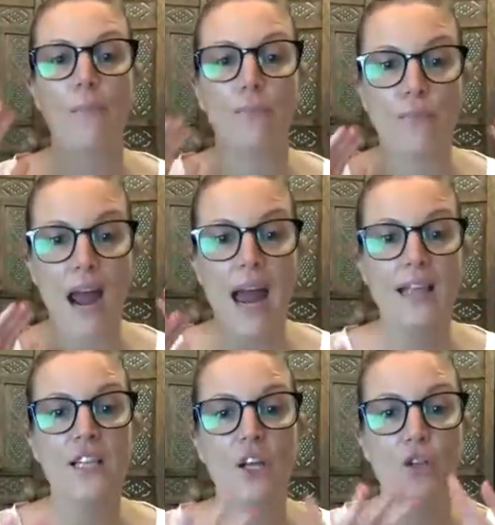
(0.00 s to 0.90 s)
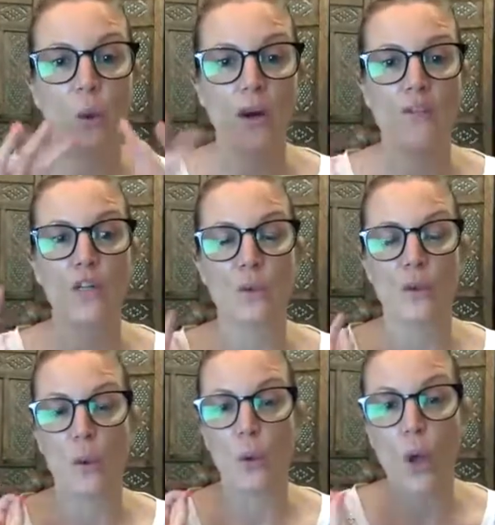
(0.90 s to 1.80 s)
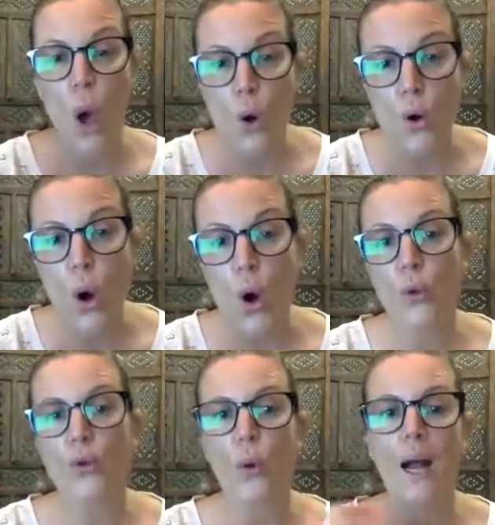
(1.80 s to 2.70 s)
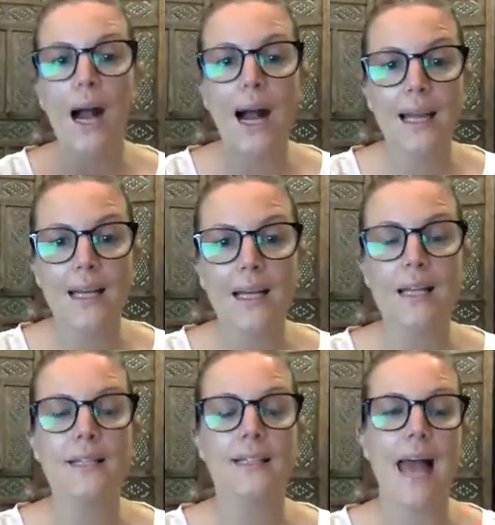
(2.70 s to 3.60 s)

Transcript: brand your invoice with your logo, your colors,